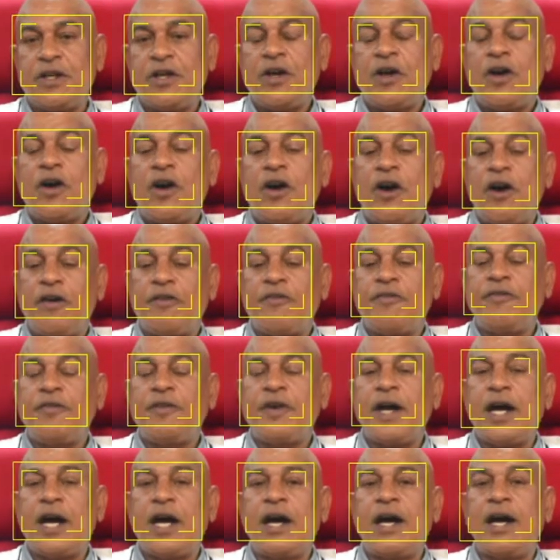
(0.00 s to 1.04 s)
of
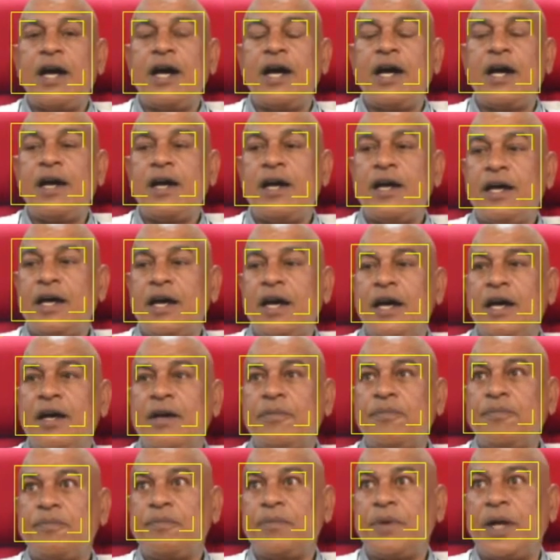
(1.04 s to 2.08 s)
a
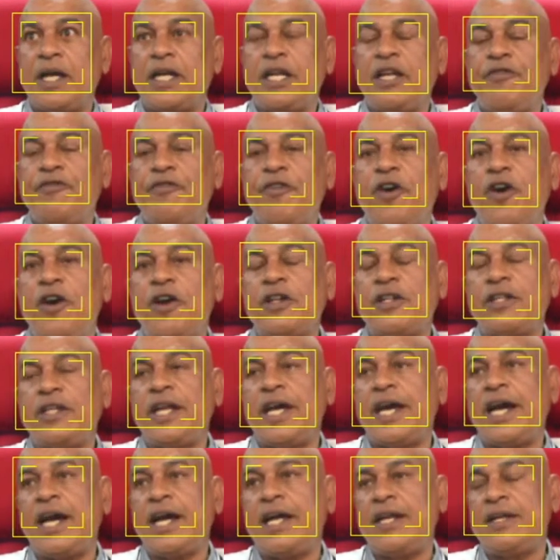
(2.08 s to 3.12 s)
default they
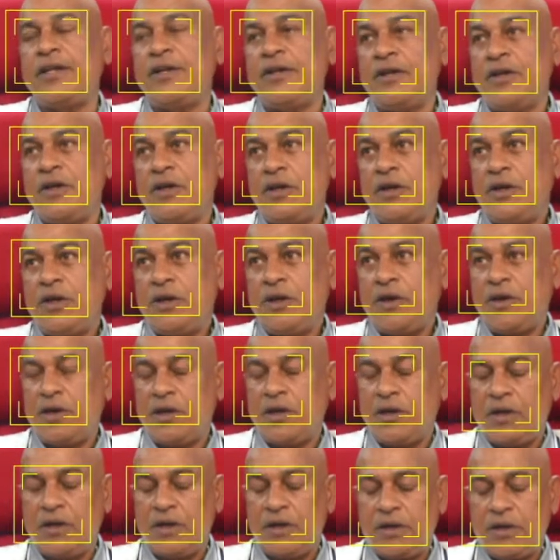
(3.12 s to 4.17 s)
had
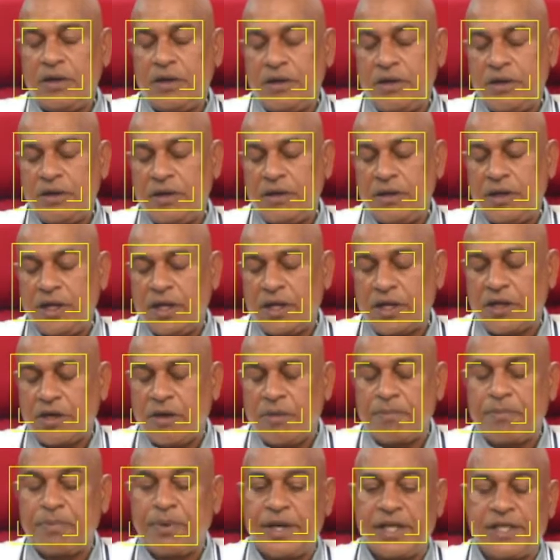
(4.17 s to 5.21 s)
on the
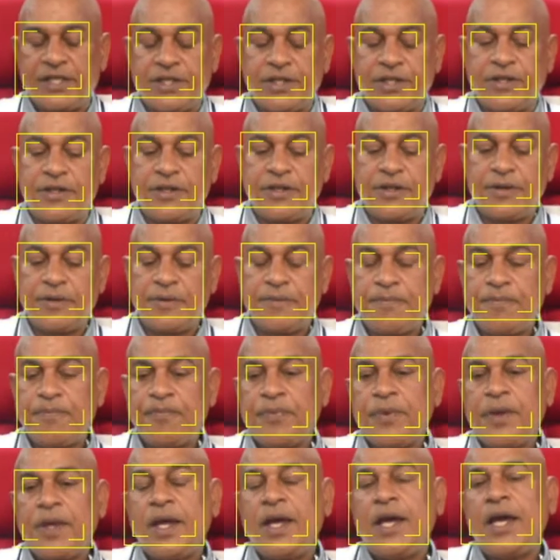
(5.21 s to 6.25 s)
compressor,
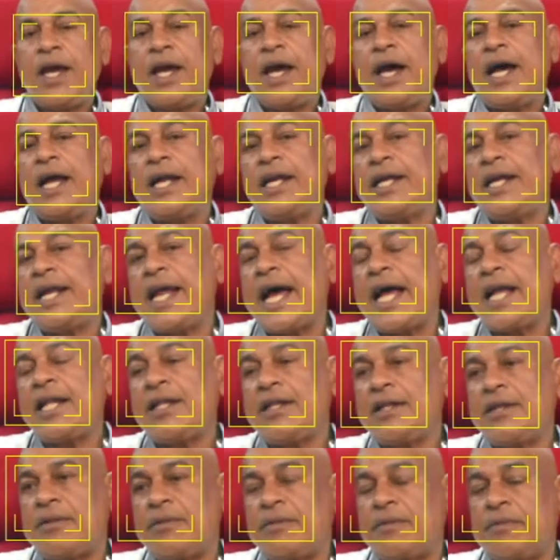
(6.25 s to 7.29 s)
and that
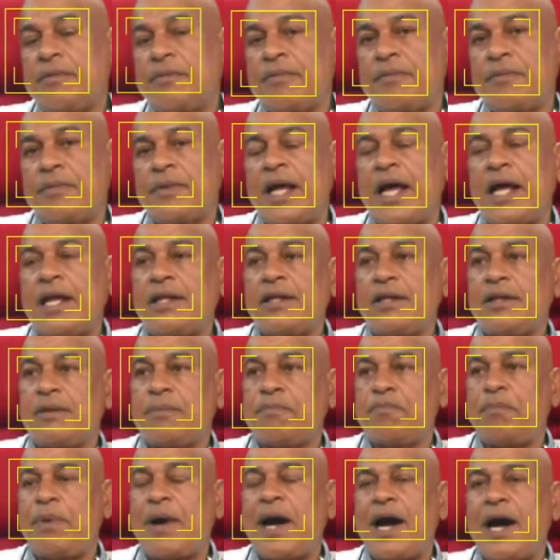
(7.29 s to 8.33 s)

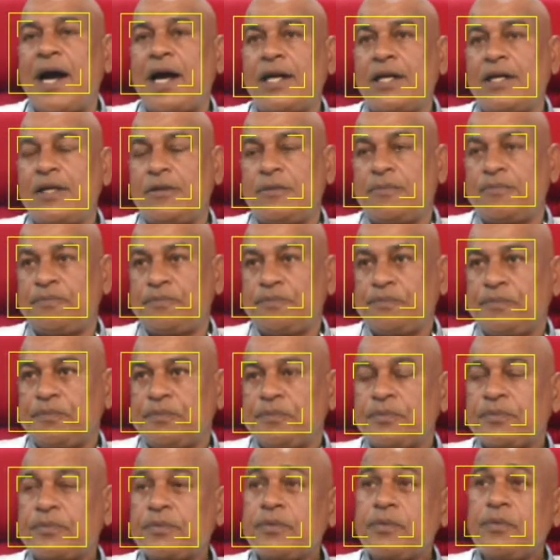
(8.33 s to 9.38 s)
part
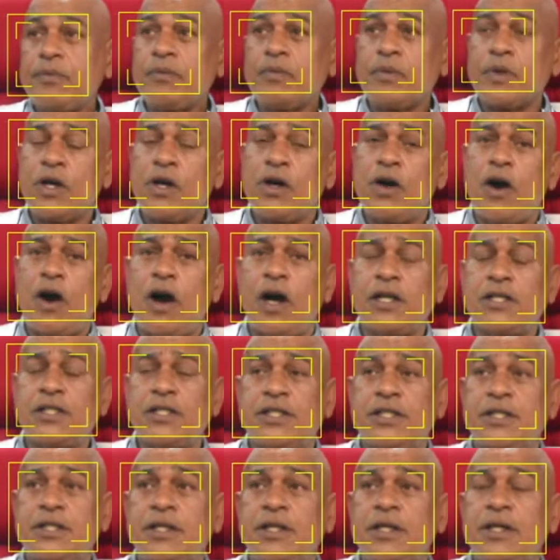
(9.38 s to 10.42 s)

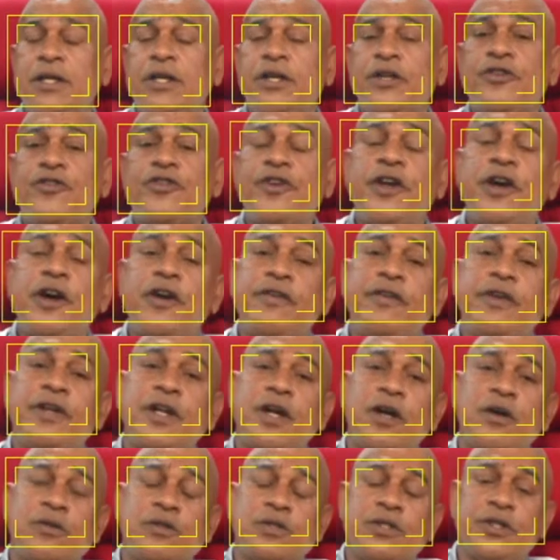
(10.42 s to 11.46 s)
cost
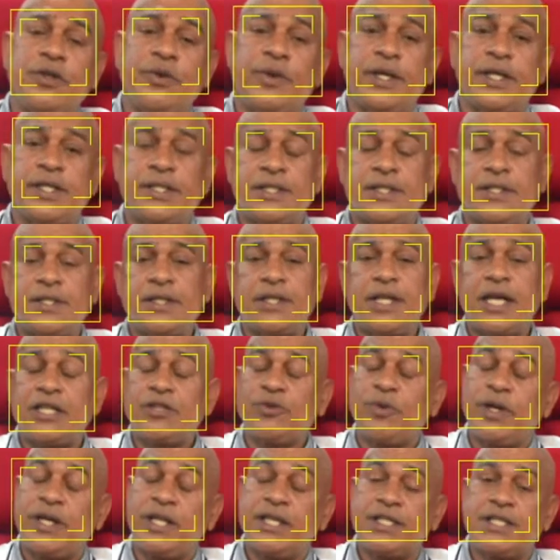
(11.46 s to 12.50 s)
300,000 US. That's
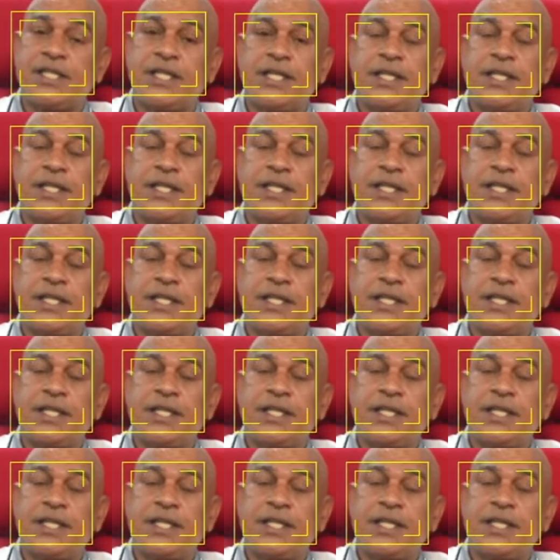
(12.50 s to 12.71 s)
what they say.